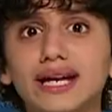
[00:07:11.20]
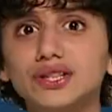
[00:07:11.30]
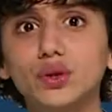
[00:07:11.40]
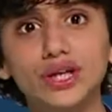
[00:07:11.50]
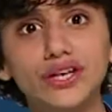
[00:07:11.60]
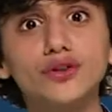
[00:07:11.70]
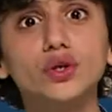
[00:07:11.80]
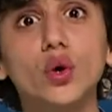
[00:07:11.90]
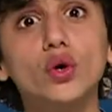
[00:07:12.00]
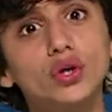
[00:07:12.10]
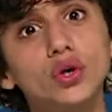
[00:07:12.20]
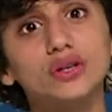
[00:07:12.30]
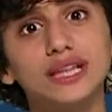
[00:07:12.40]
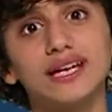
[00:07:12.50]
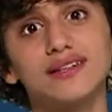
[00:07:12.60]
it is okay if you don't know
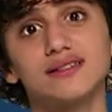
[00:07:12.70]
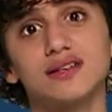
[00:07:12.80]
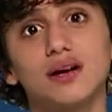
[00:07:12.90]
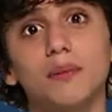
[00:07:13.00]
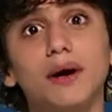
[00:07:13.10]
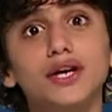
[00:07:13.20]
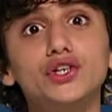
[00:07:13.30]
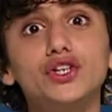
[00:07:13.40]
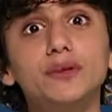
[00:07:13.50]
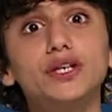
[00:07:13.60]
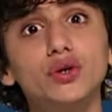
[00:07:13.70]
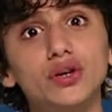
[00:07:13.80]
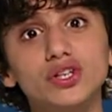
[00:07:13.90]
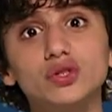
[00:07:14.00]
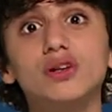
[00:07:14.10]
things, but you should be
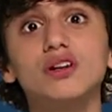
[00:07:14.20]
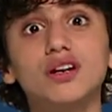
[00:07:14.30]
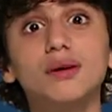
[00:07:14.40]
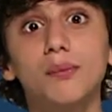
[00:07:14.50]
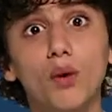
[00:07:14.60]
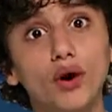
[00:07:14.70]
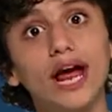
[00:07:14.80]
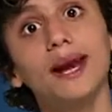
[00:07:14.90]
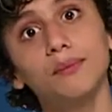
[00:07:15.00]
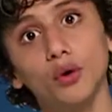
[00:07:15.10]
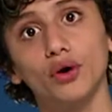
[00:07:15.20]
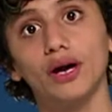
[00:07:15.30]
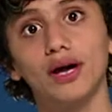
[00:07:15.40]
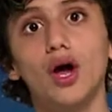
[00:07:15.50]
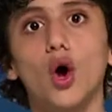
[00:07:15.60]
curious to learn more and more.
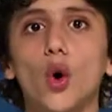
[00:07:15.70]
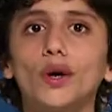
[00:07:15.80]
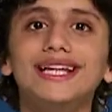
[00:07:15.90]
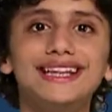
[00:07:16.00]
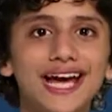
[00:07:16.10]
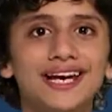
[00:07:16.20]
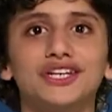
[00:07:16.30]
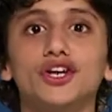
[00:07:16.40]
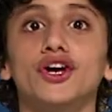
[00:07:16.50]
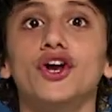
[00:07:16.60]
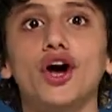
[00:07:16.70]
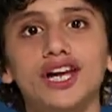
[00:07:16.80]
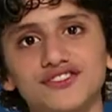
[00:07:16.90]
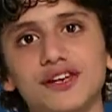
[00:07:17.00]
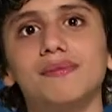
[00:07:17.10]
Only then your
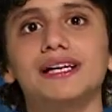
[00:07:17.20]
knowledge will